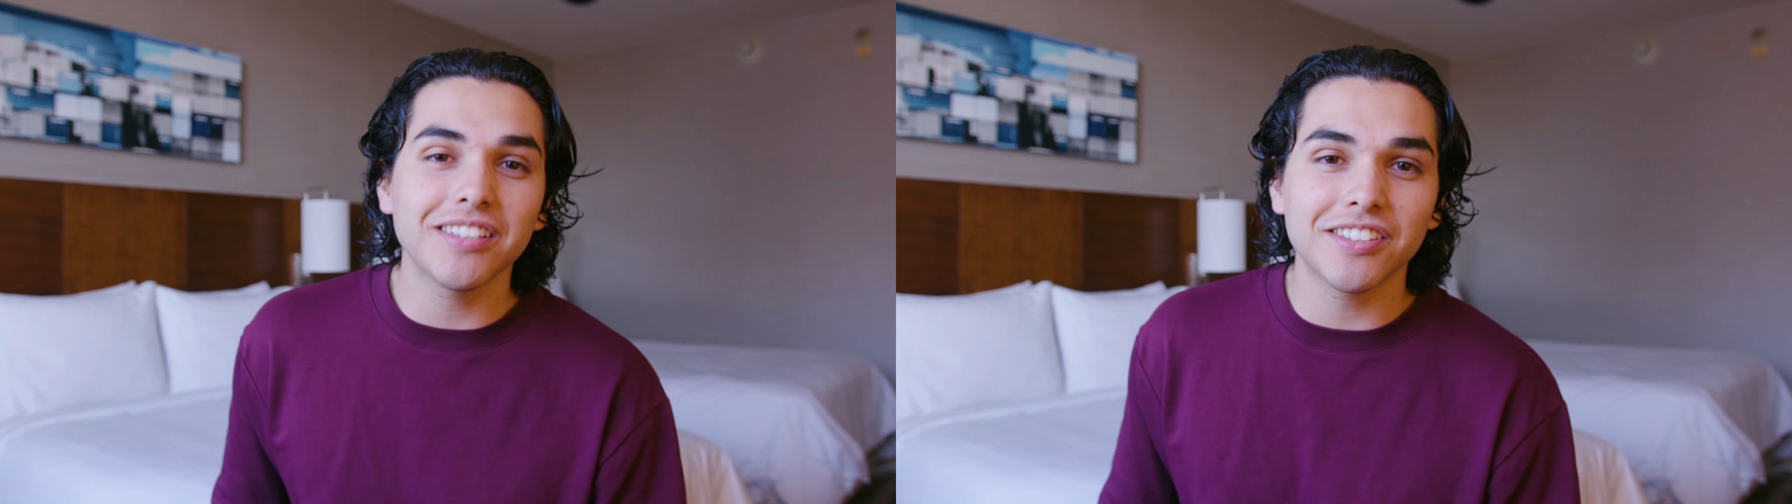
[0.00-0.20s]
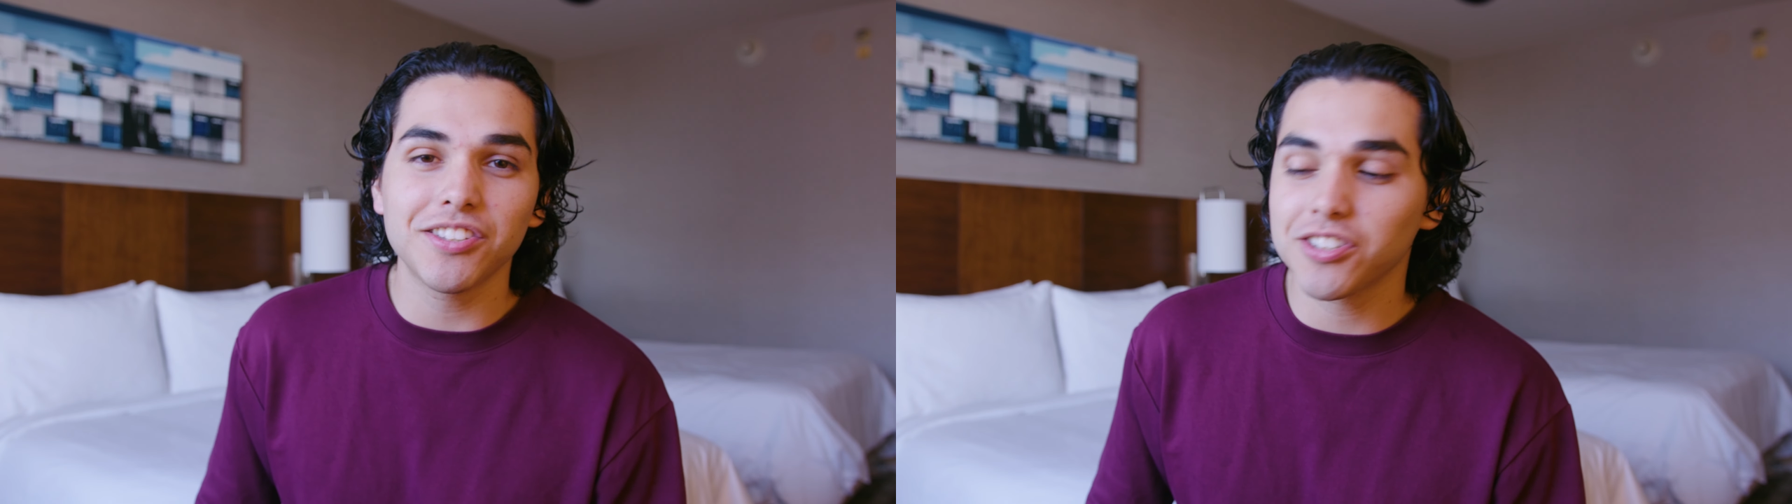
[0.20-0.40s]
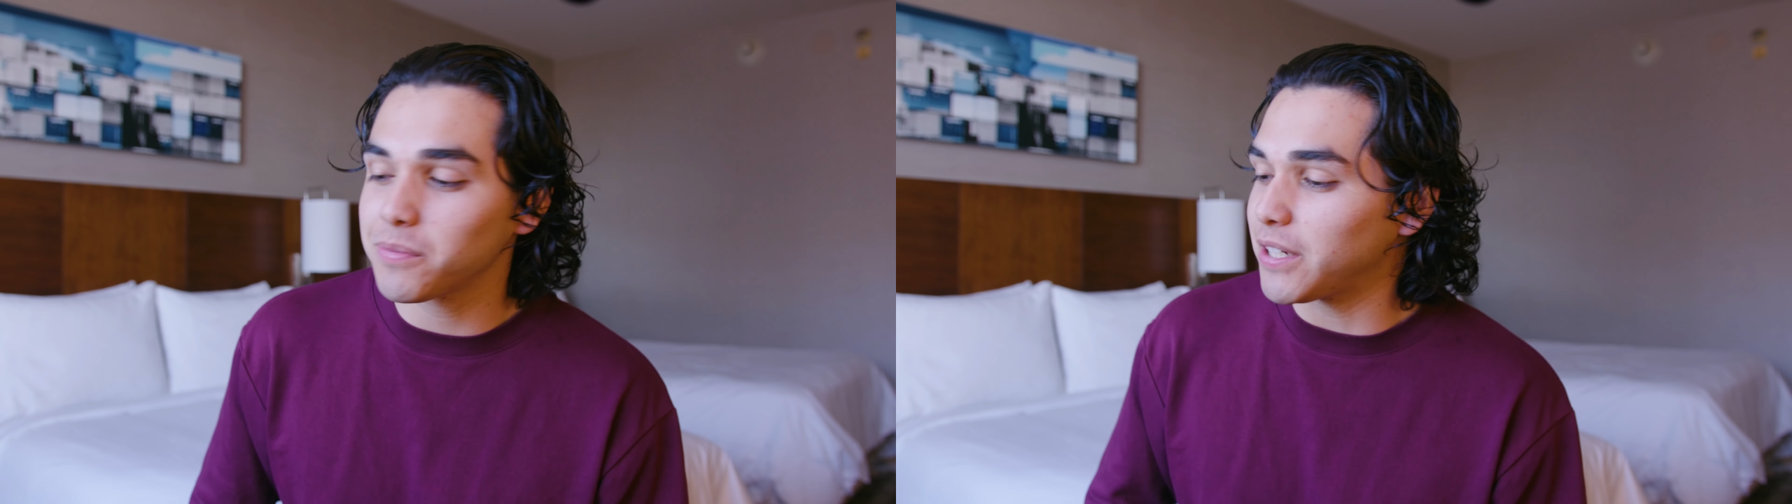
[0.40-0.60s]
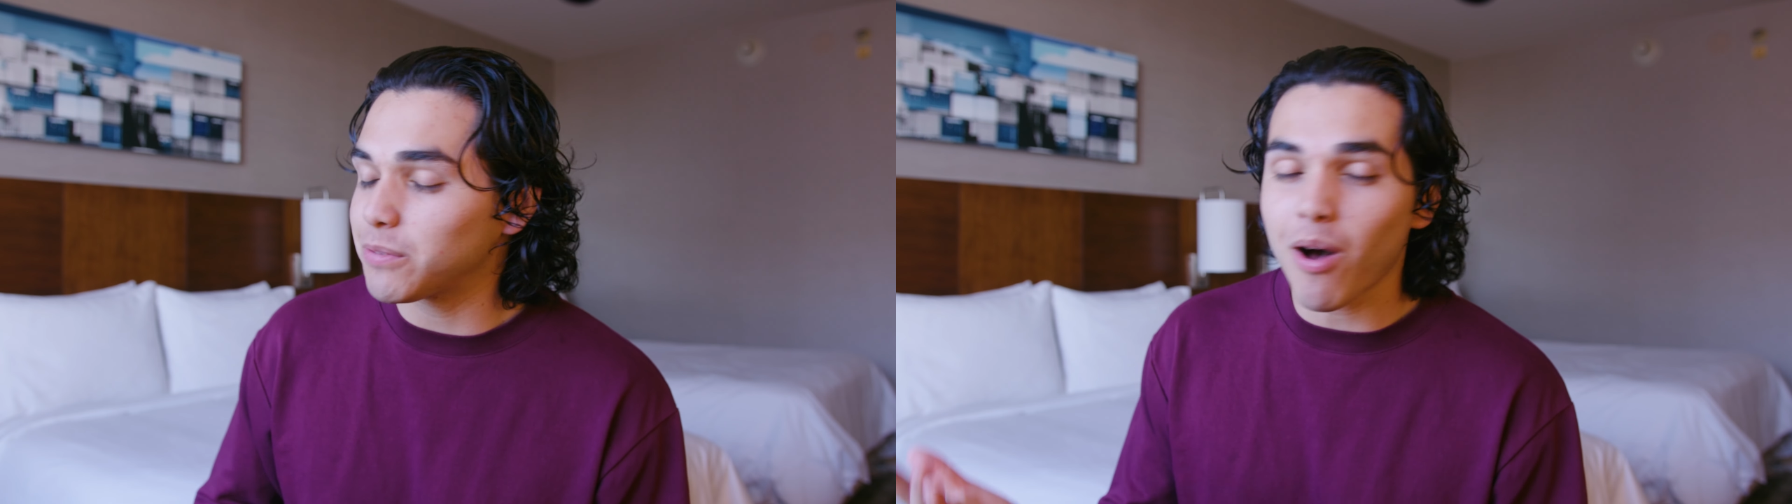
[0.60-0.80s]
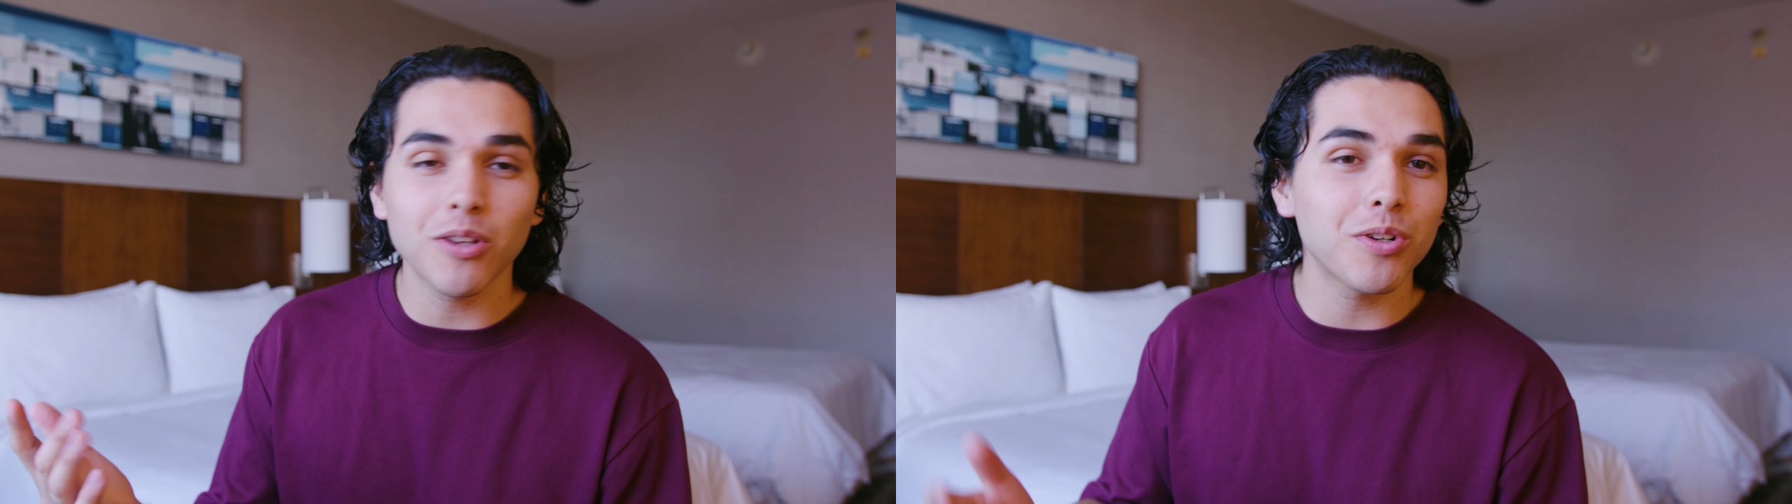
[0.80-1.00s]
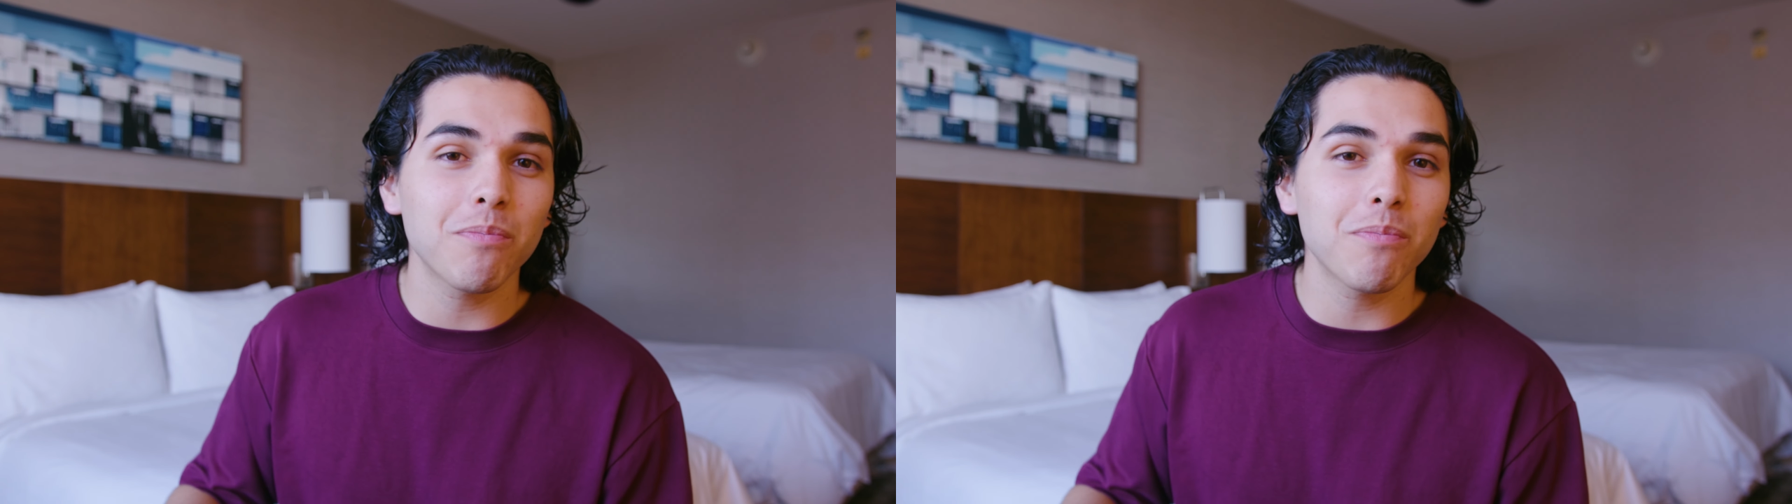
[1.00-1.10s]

This is just my small little